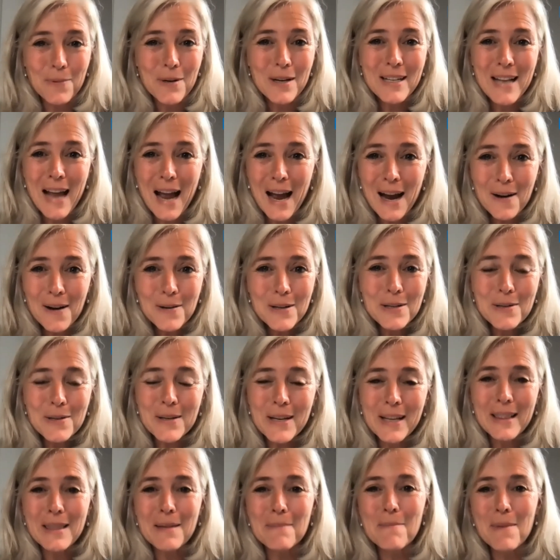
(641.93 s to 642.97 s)
What? How do you
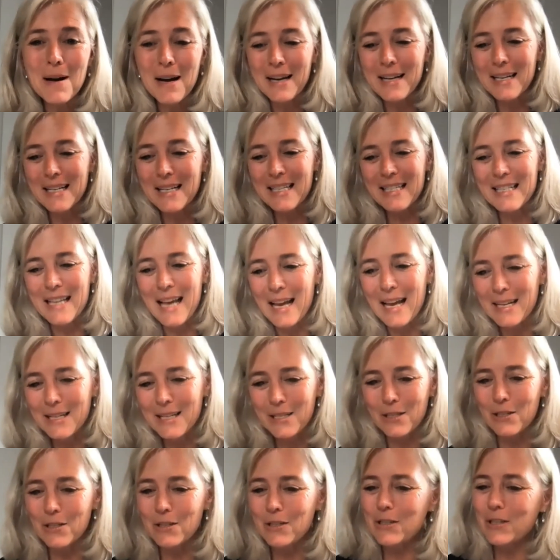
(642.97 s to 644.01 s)
get the mindset
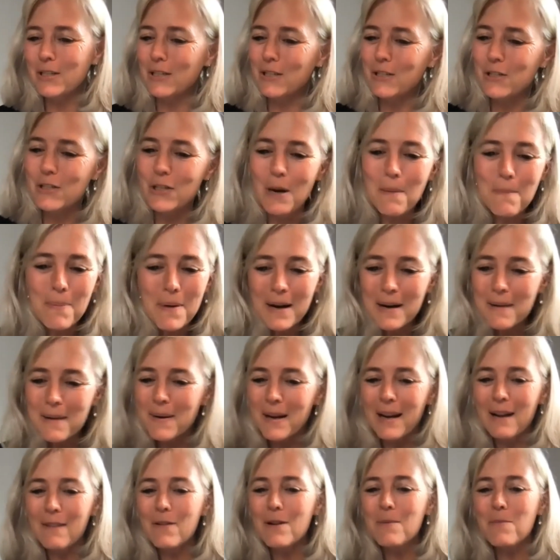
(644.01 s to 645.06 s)
to to jump out of
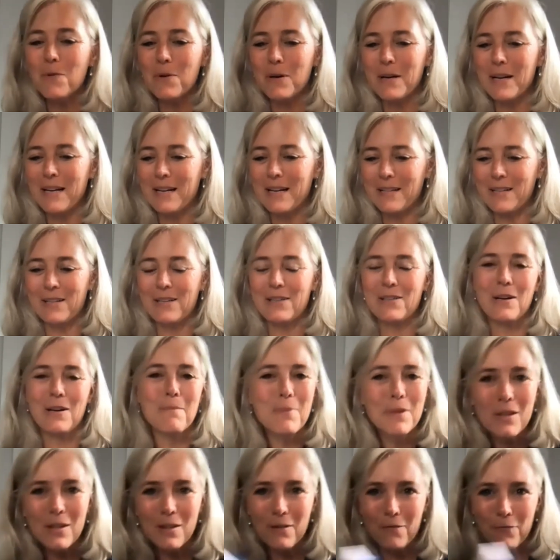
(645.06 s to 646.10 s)
bed every morning, to
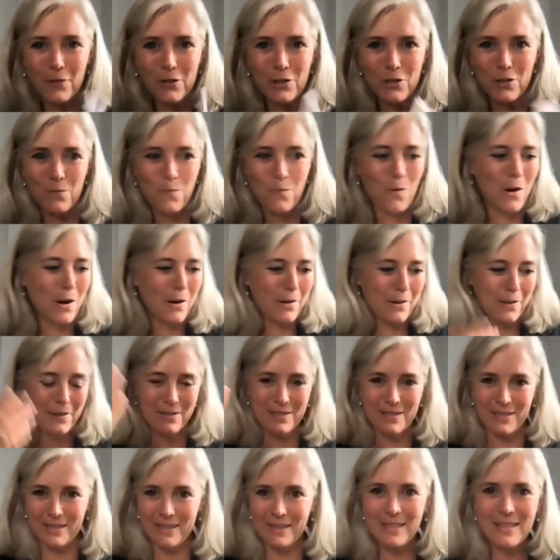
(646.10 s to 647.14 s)
jump into the frigid water,
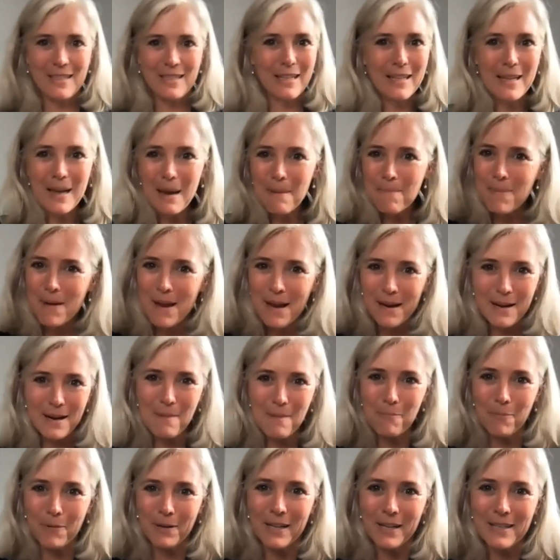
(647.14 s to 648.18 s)
to to get back
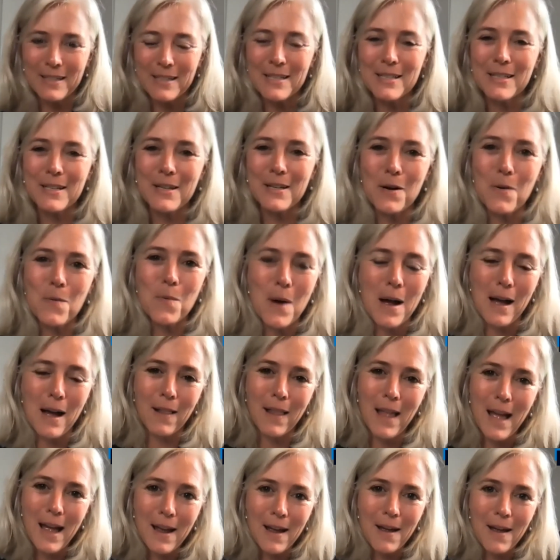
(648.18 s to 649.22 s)
up when it doesn't go
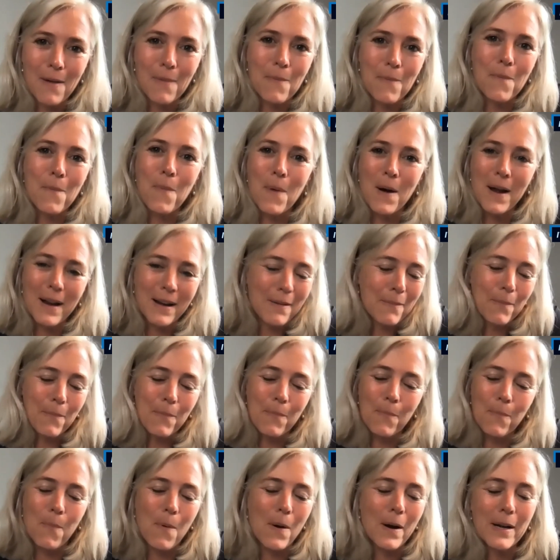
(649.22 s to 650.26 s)
well? What
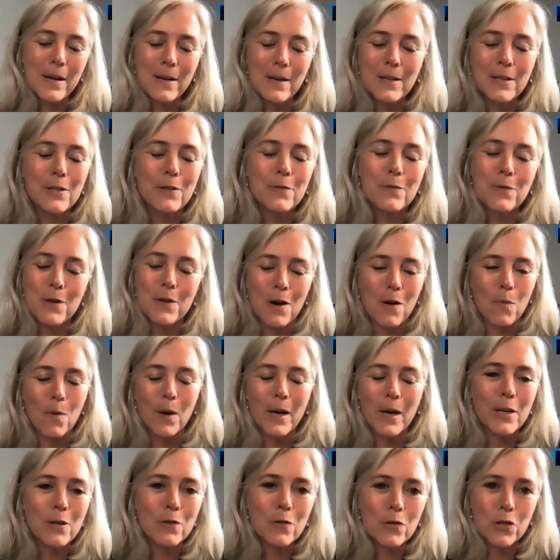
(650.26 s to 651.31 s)
What do you know?
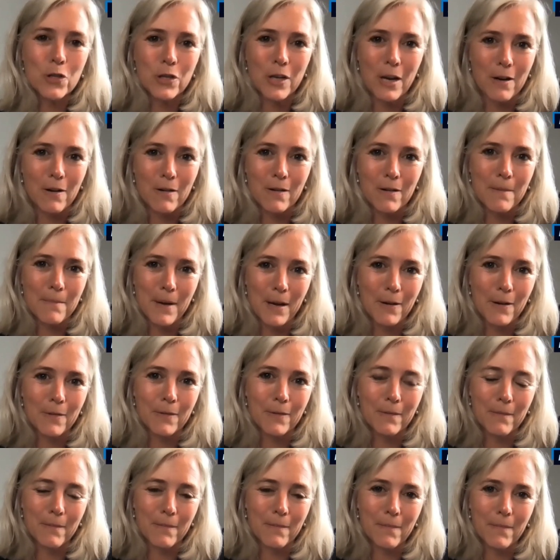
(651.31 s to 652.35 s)
What can you share
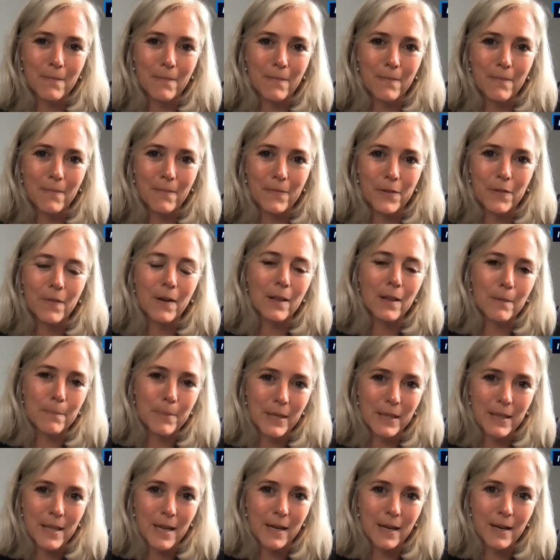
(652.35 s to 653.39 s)
about
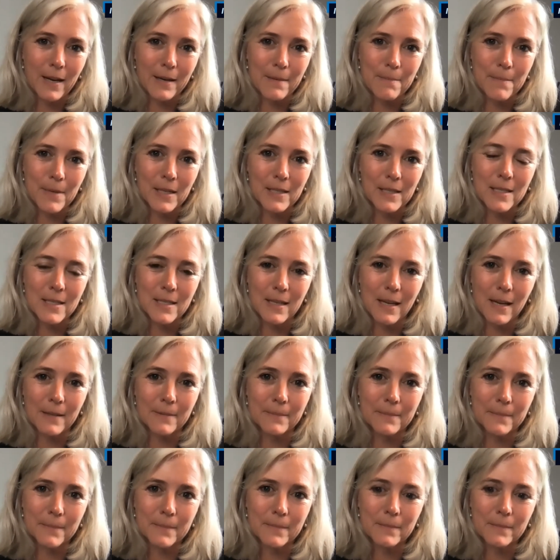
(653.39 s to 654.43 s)
developing that kind of mindset?